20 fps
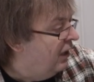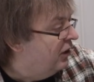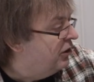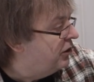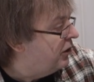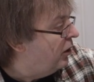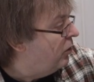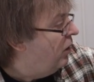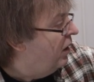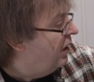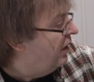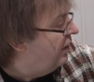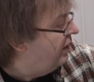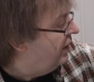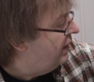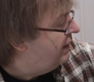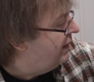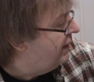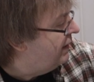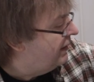So
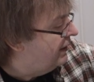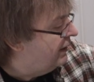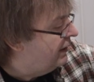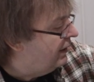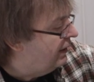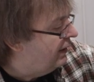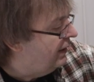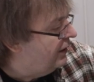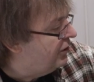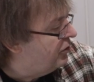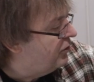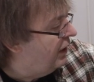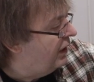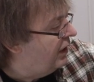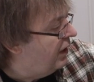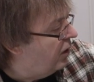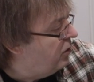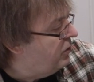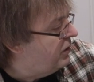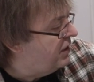this is literally
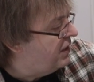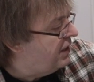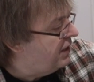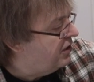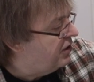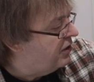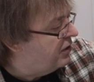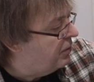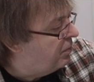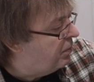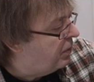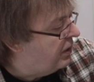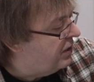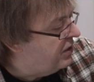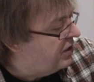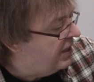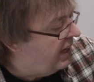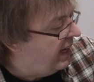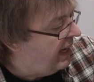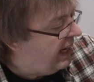loaded into the
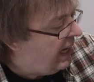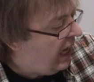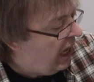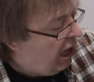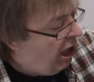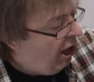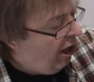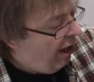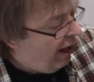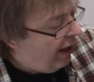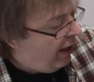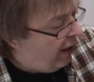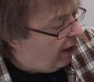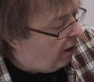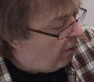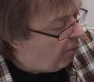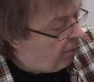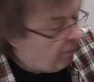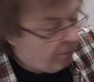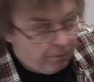printer here.
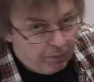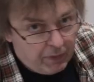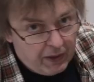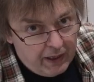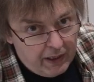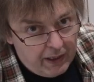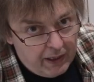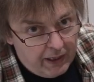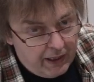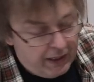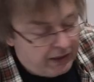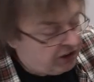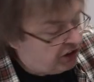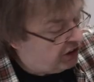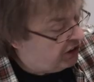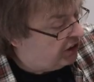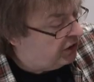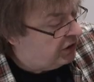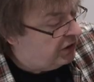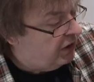
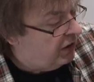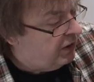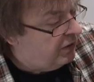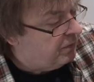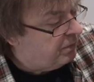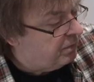It's